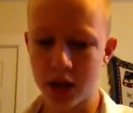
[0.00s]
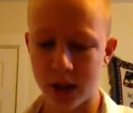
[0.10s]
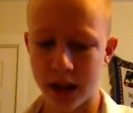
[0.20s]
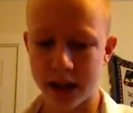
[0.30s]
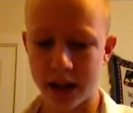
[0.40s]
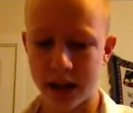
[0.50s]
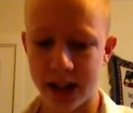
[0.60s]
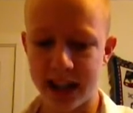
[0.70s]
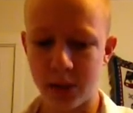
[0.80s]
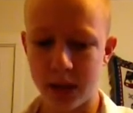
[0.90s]
I, I, gotta, I,
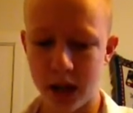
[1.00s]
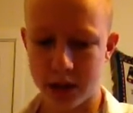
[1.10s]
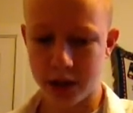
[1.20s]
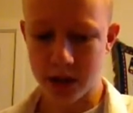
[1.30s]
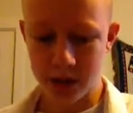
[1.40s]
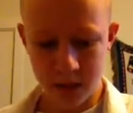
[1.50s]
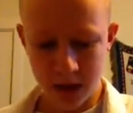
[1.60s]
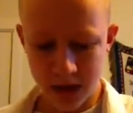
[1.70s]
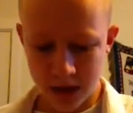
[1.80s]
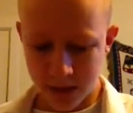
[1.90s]
gotta, help me out with this.
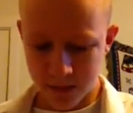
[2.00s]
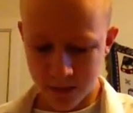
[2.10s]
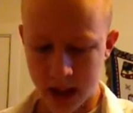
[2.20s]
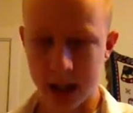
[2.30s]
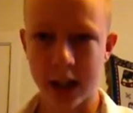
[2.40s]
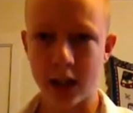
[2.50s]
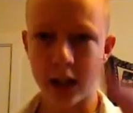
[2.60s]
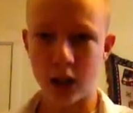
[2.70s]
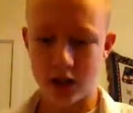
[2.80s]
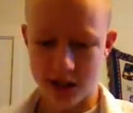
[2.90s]
Get,
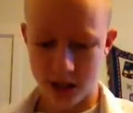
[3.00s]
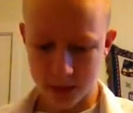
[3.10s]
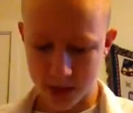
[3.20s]
get all the set